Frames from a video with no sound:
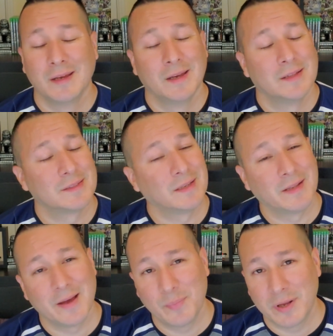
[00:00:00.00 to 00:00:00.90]
It's a
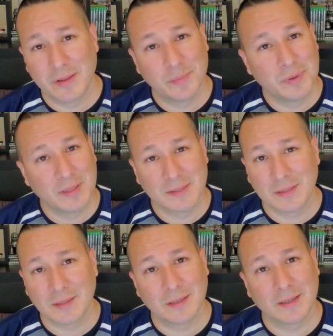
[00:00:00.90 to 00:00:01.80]
lot better than being
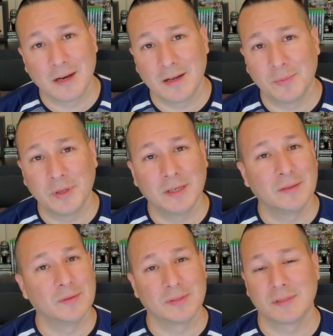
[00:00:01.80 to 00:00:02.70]
stuck in economy
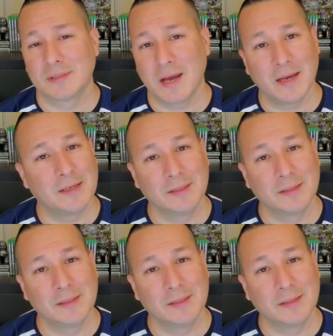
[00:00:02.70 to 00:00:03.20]
in those tiny